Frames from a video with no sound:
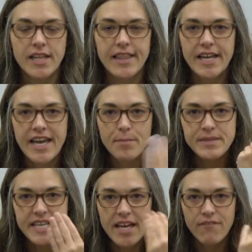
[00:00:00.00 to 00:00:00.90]
that kept
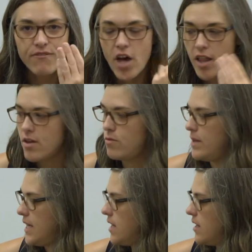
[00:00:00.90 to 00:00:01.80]
saying, Follow
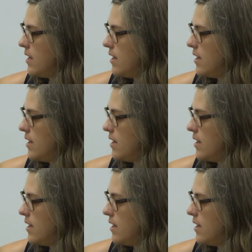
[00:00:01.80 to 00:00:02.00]
me?